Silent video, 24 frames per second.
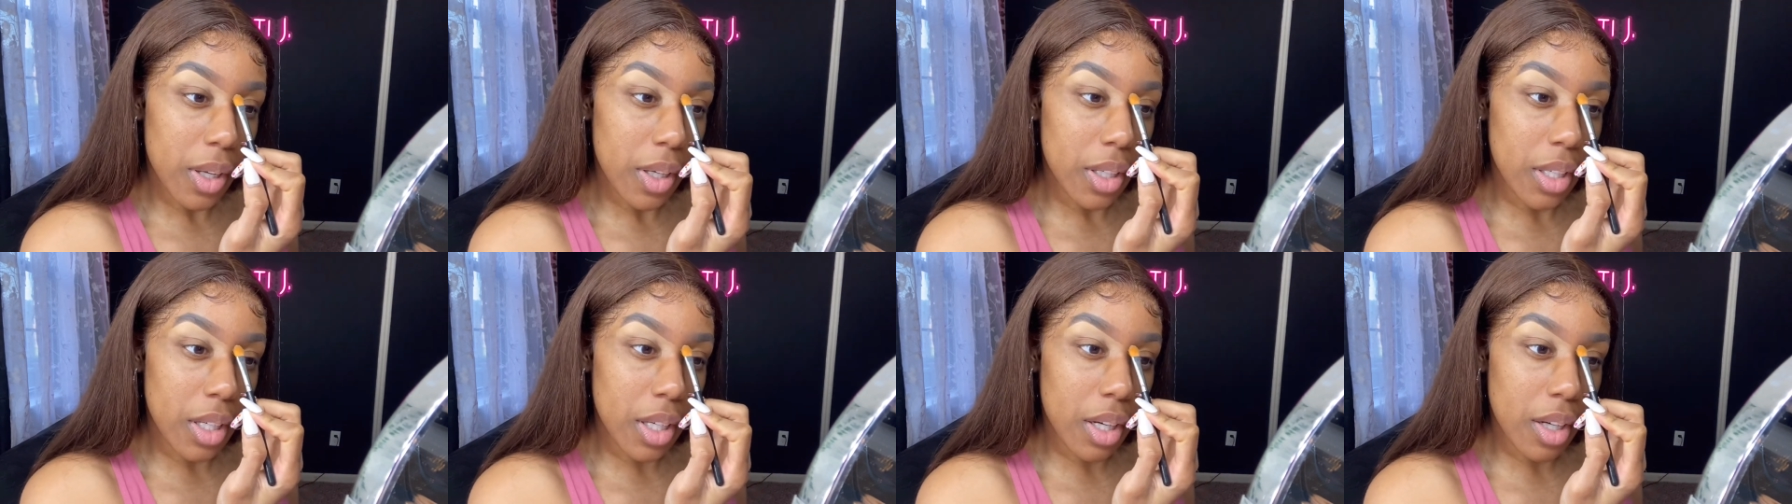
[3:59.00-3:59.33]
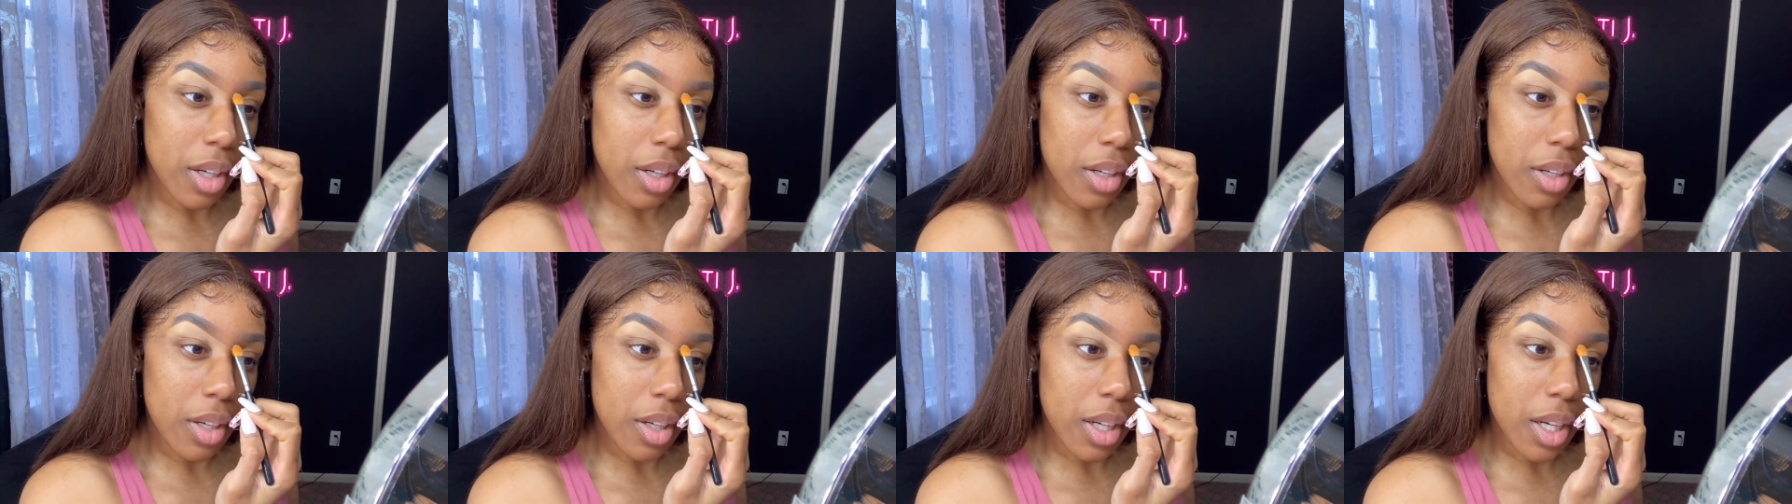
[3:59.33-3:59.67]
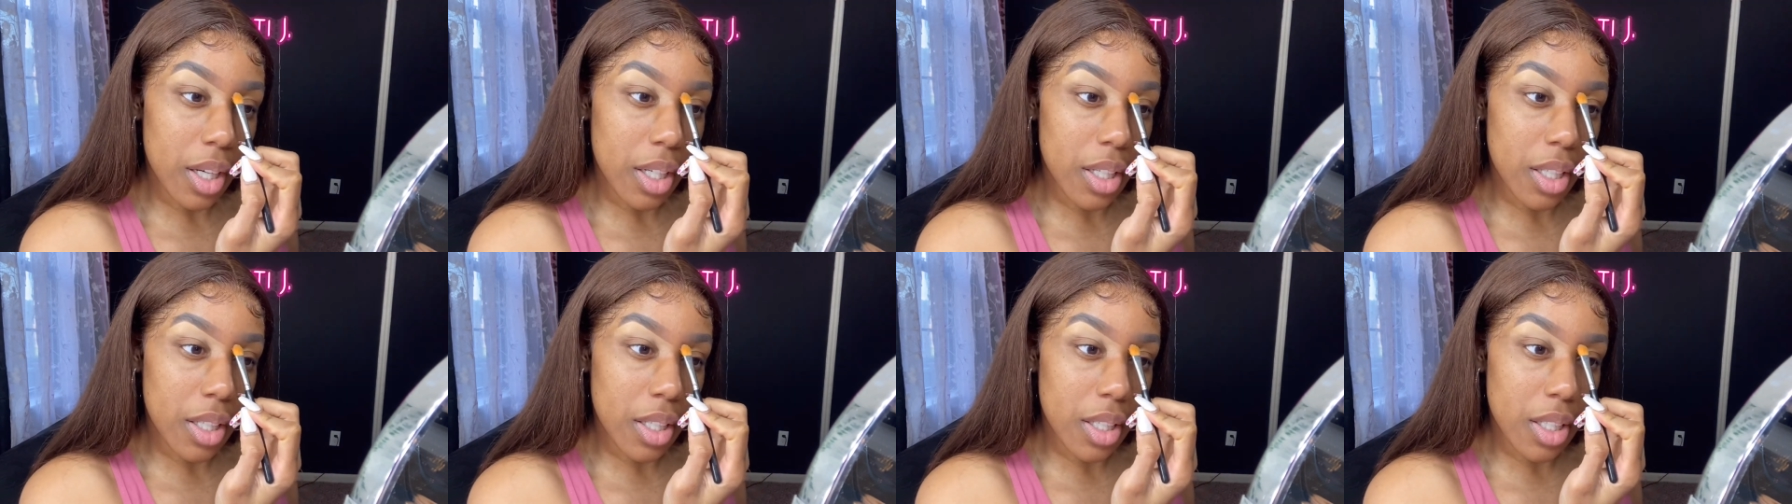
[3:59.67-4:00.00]
yeah,
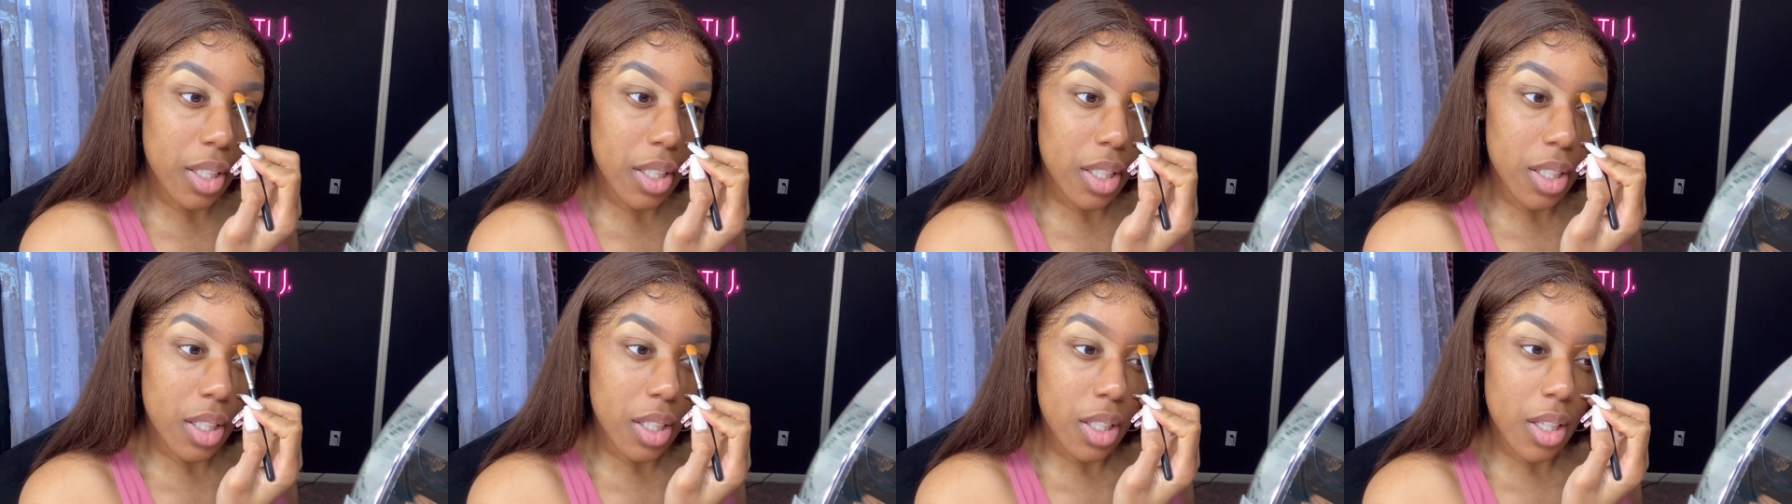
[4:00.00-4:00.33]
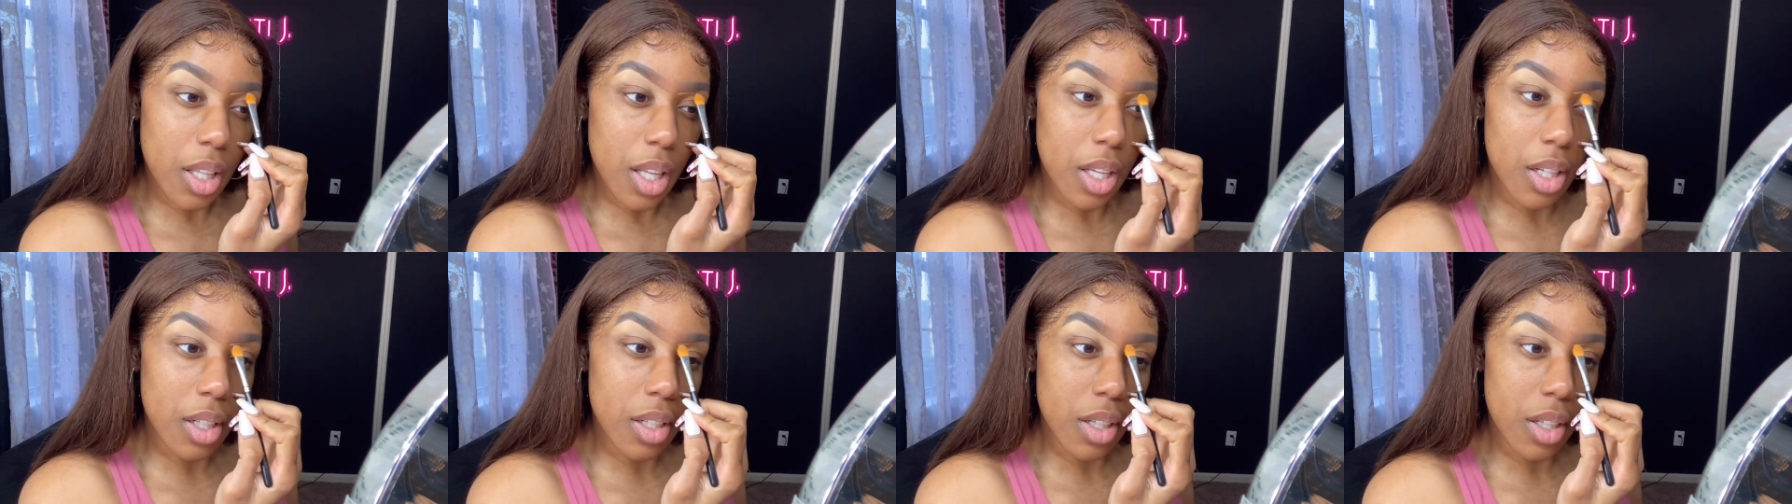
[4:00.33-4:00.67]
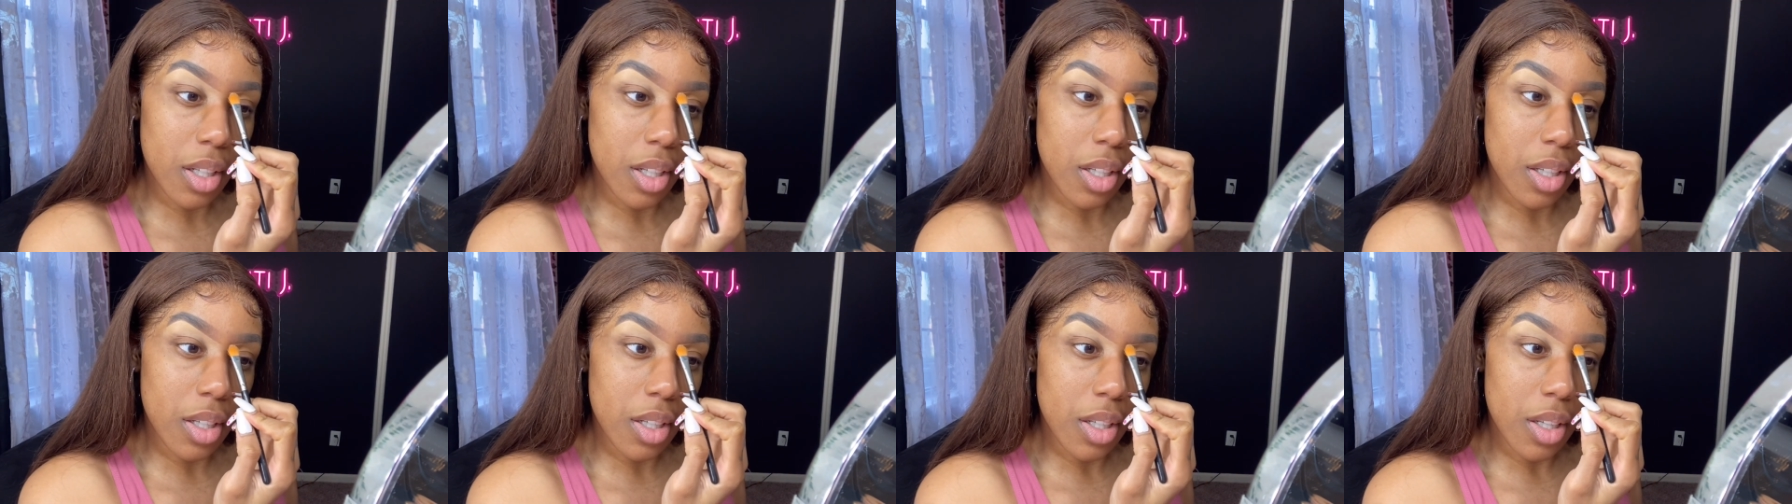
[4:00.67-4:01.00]
I didn't get none of that
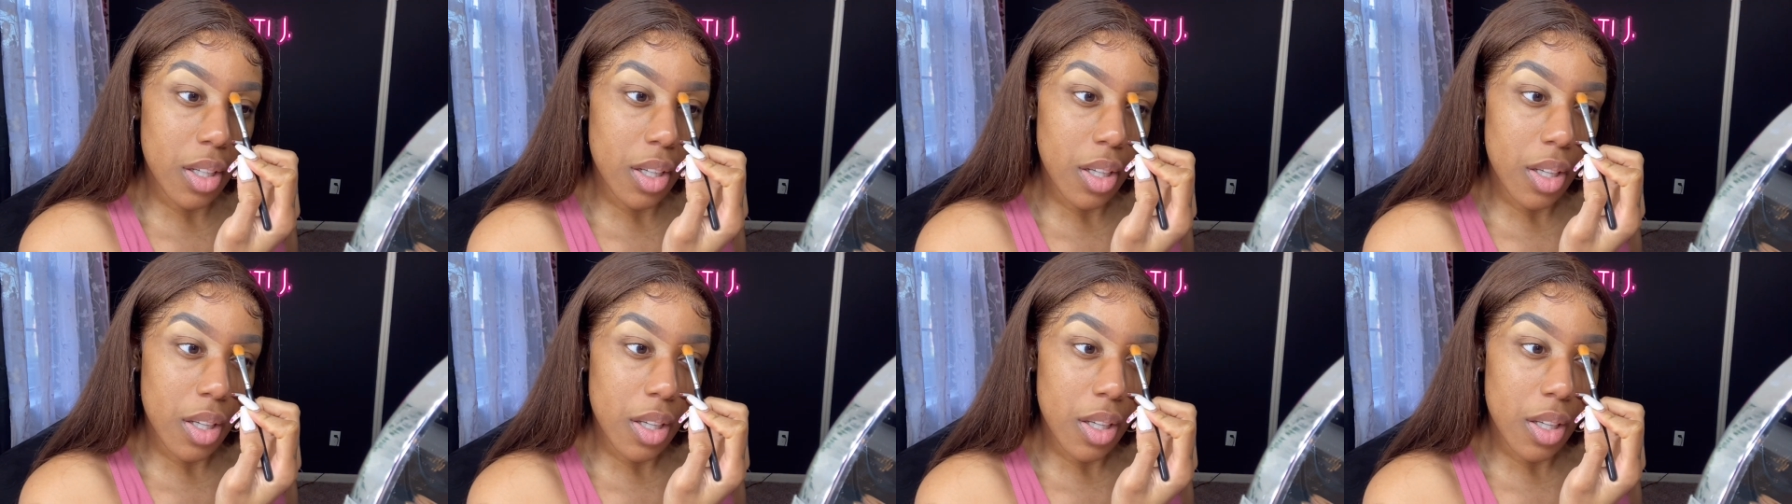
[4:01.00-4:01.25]
done.